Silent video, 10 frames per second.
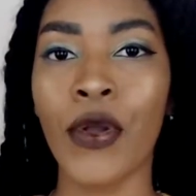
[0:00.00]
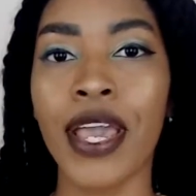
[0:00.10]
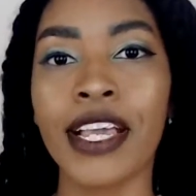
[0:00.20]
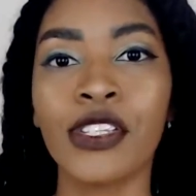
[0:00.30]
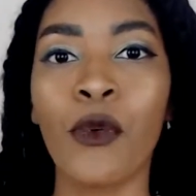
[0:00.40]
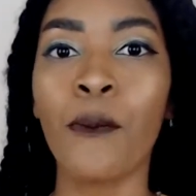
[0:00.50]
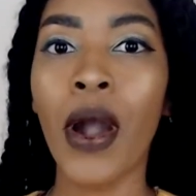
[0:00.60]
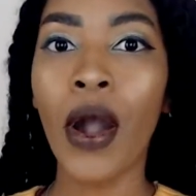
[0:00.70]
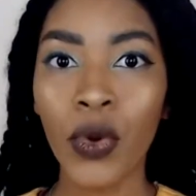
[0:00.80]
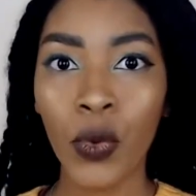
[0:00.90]
Okay, so
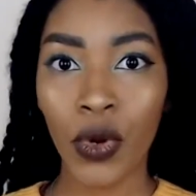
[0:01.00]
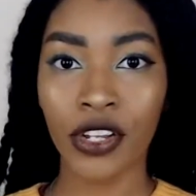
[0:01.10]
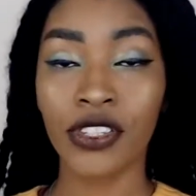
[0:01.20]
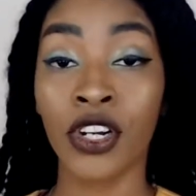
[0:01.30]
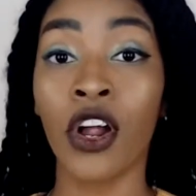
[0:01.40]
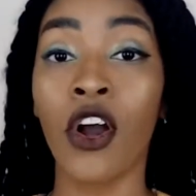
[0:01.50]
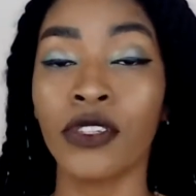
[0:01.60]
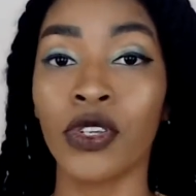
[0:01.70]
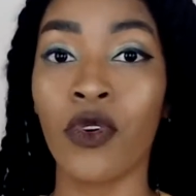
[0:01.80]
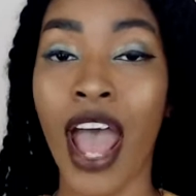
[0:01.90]
power words are
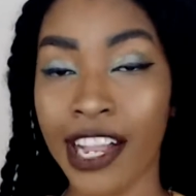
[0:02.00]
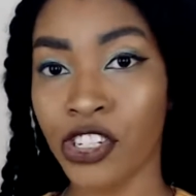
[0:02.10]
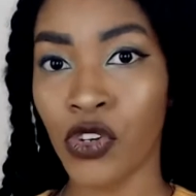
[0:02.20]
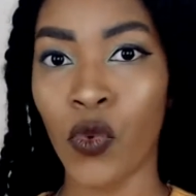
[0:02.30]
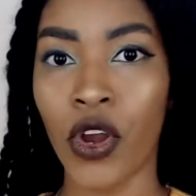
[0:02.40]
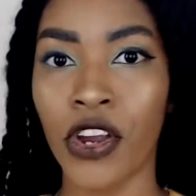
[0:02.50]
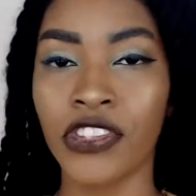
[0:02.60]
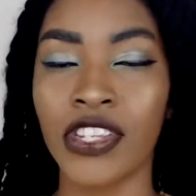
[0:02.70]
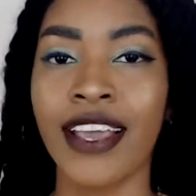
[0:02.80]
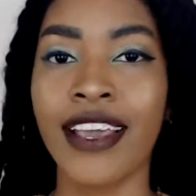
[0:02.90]
also action
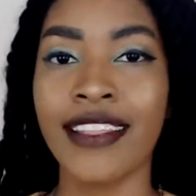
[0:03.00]
words.